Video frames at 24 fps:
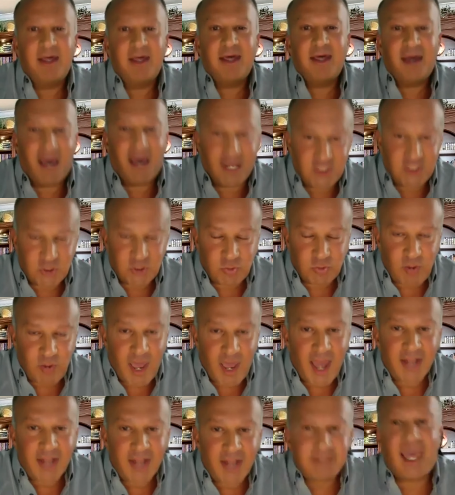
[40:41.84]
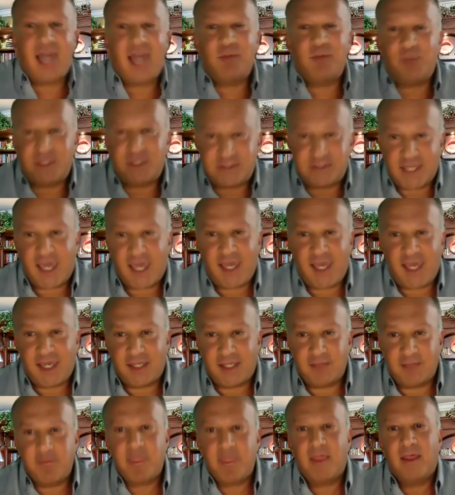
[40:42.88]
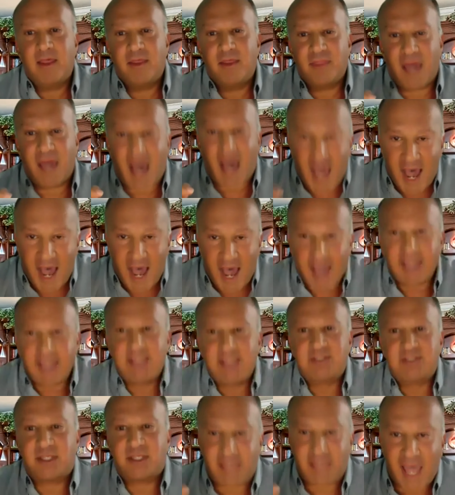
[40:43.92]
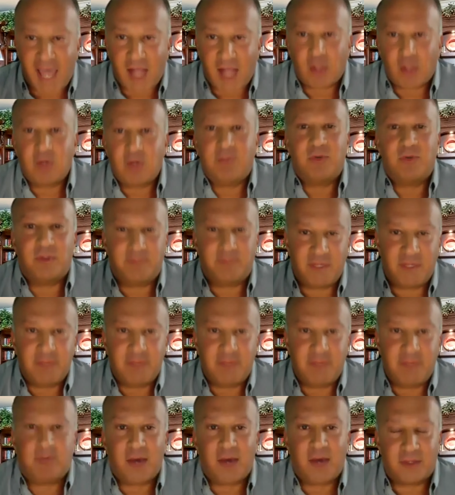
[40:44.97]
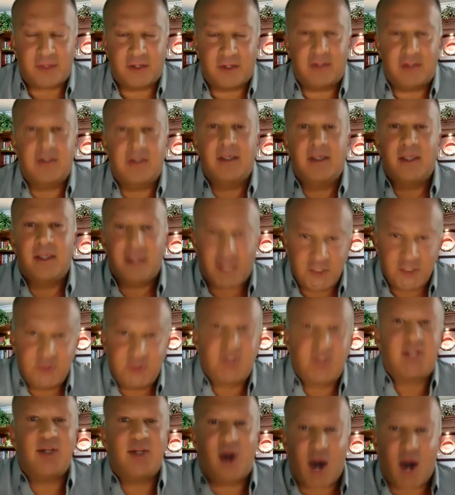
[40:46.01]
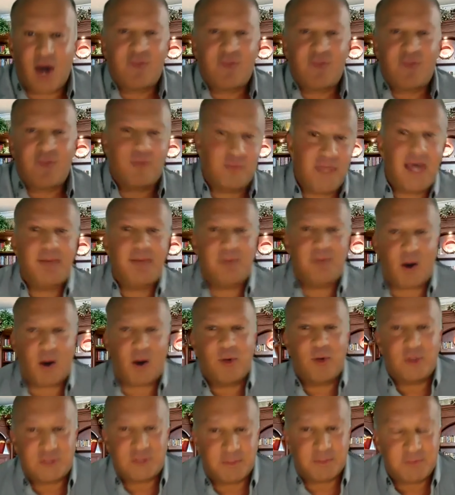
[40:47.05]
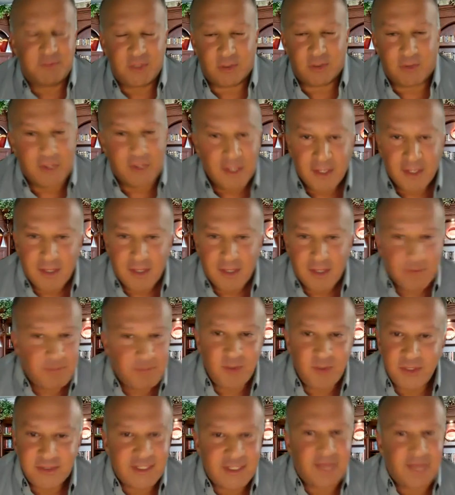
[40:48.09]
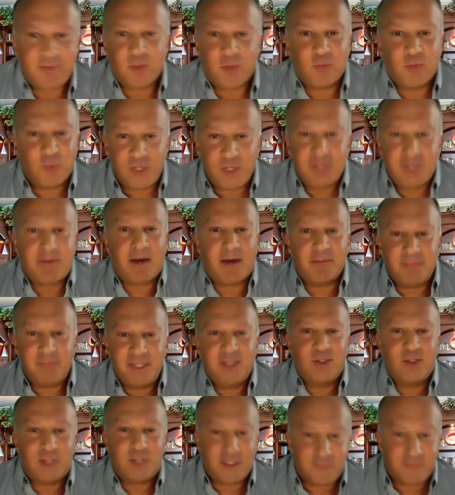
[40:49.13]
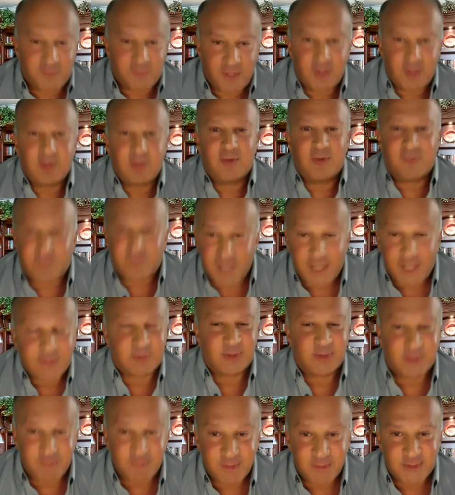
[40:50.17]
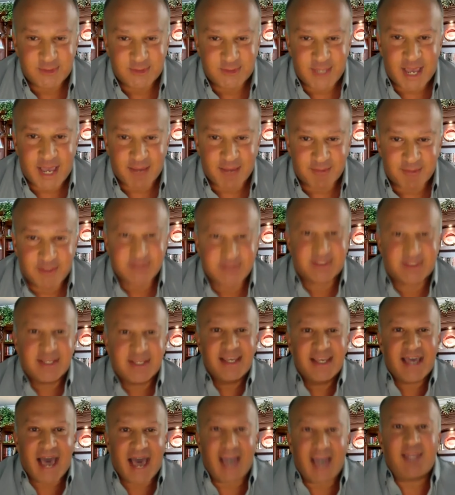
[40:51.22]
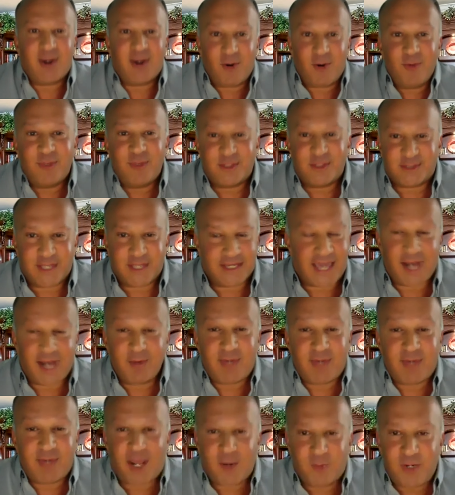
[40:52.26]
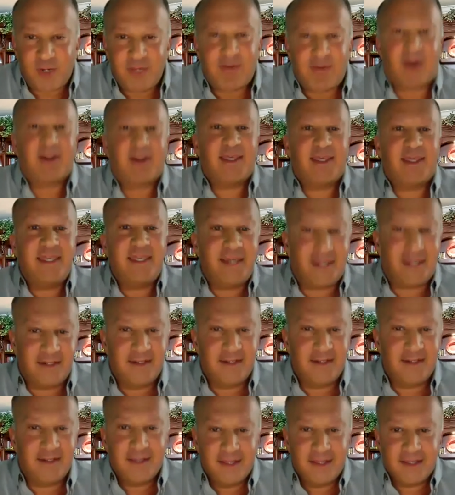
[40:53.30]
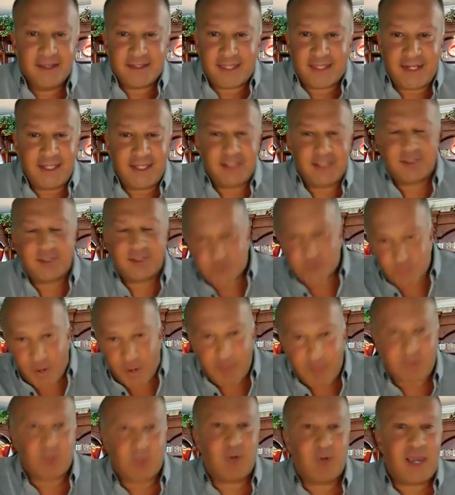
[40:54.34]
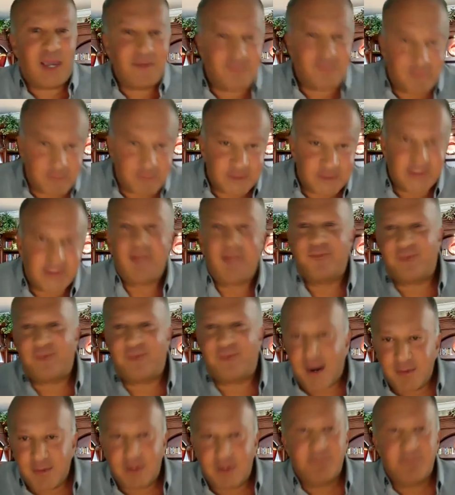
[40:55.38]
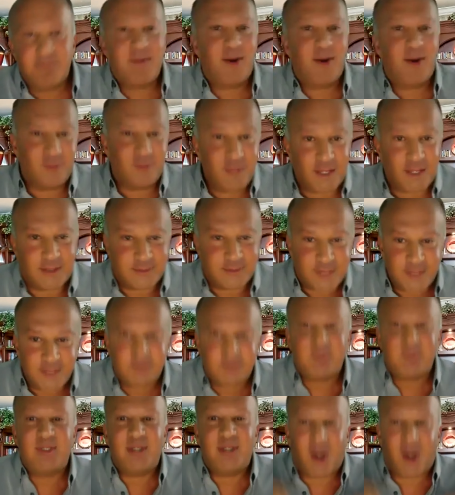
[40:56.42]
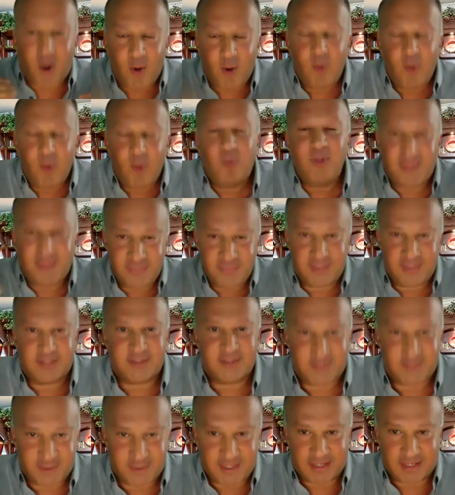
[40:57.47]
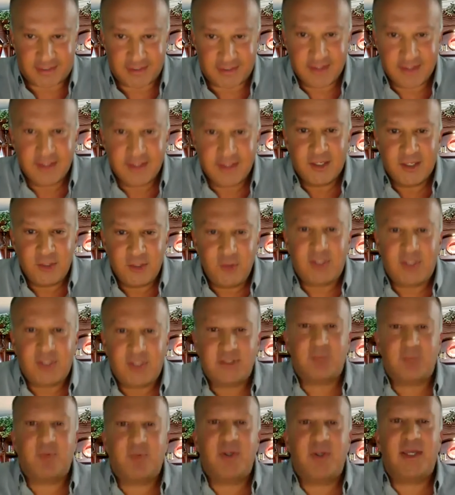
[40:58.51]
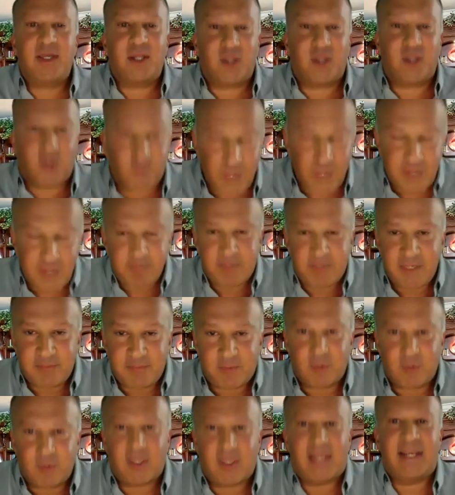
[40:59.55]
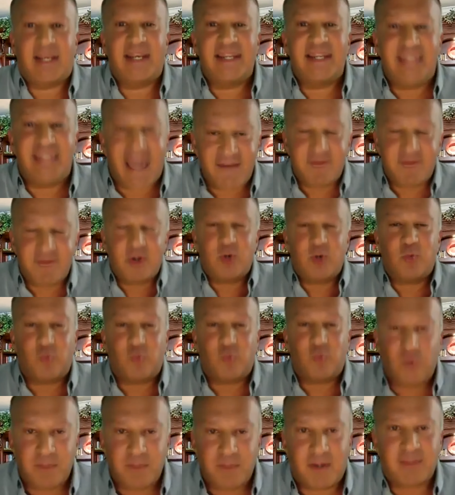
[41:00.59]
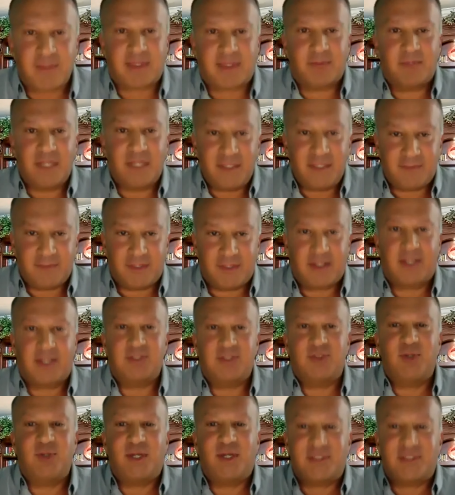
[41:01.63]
attract and retain the highest caliber of people out there, because you can offer them ownership too. Bill doesn't have to worry about me looking for another financial service job because I own this thing. I don't got to worry about Ian getting swiped away from State Farm or Merrill Lynch because we own this thing. You get to bring in great people and never worry about them leaving because you get to